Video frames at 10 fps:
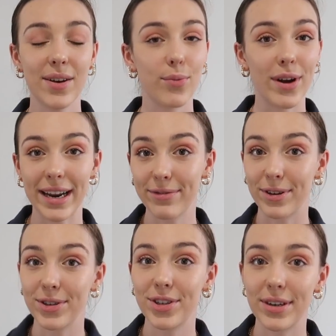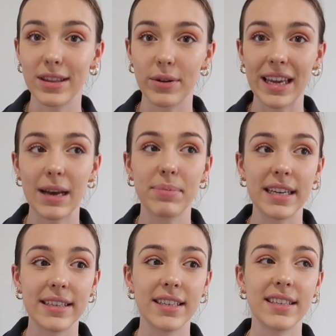When I first started looking at
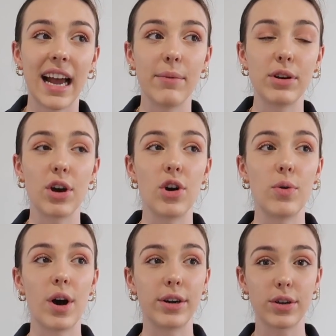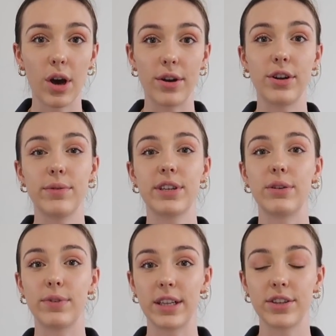places, I would go on Condos
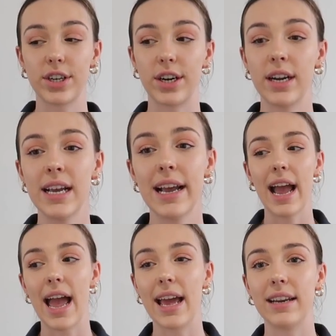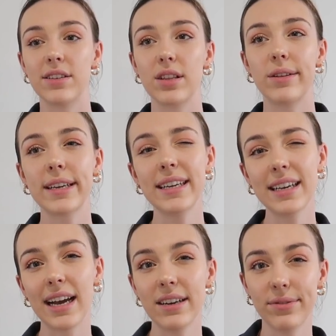and Realtor and look in
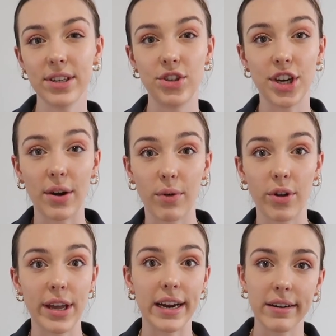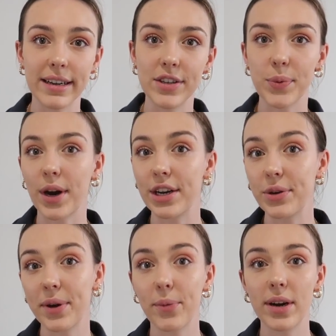kind of the general areas where I
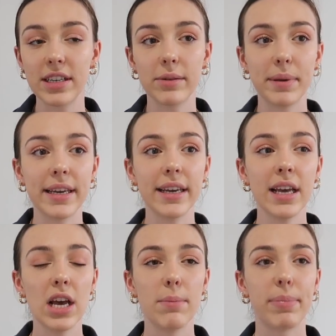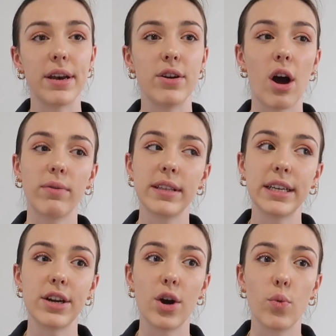knew I wanted to be, but not
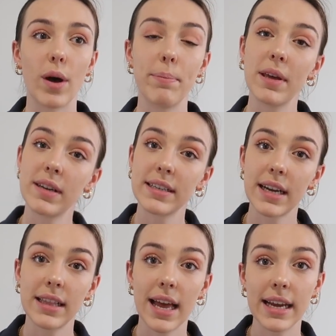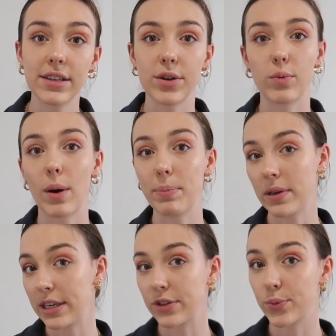really know what buildings I liked or what
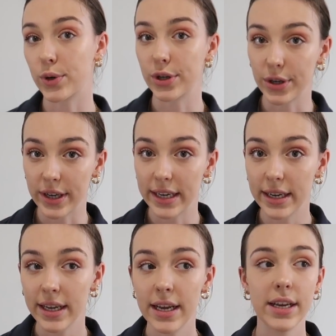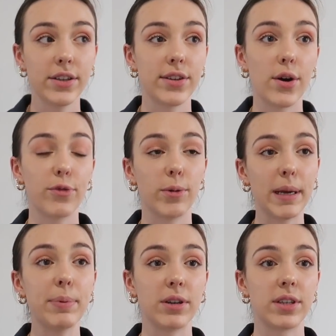buildings were good. So for
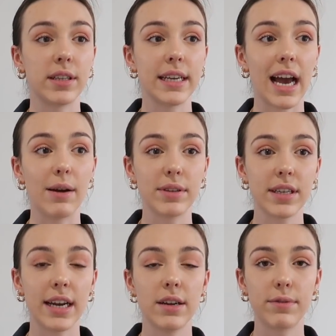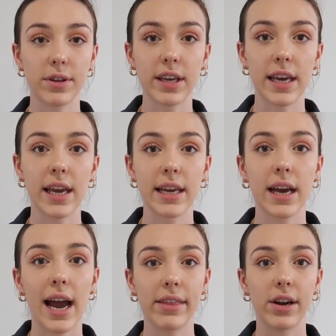me personally, I was kind of looking
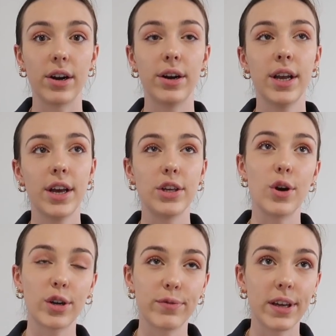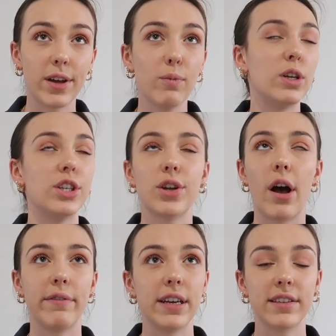either Yorkville, which is
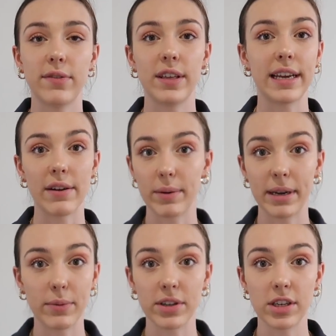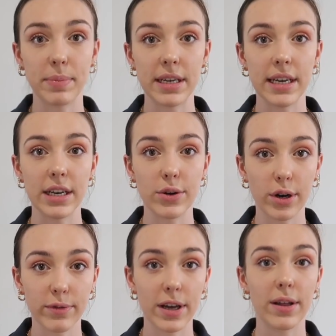obvious, I feel like everybody wants to be in
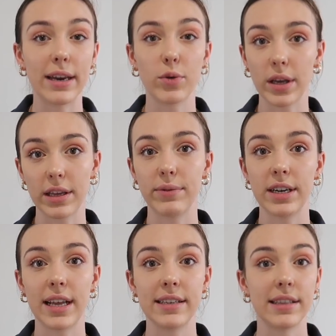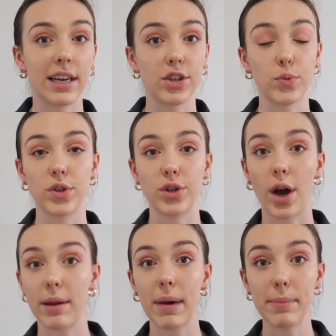Yorkville, and quickly realized that that just was
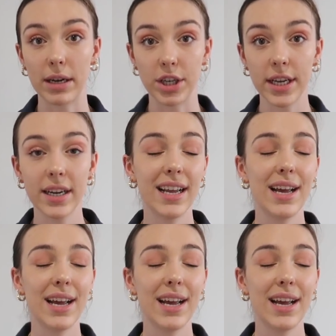not in my budget.